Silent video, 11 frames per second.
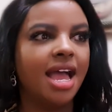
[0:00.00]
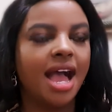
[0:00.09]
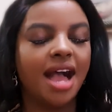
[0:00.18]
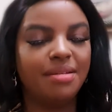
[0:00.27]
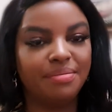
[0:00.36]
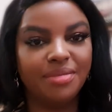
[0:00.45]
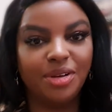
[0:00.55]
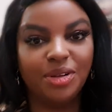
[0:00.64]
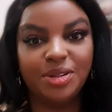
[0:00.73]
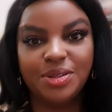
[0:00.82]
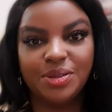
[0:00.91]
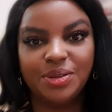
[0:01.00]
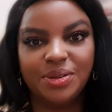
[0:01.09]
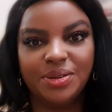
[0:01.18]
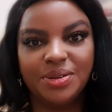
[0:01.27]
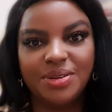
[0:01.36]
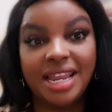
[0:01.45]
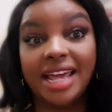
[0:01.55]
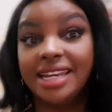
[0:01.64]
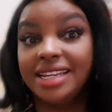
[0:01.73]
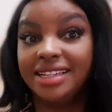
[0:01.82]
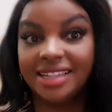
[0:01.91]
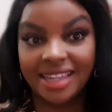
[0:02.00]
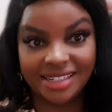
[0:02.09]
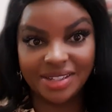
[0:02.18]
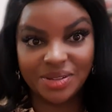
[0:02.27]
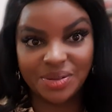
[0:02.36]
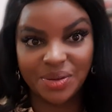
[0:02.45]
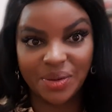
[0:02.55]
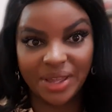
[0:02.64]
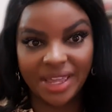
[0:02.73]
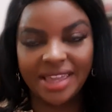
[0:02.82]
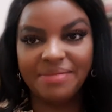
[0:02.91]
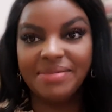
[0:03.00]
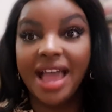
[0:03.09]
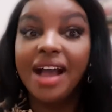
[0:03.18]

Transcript: I'm also learning, getting to know him,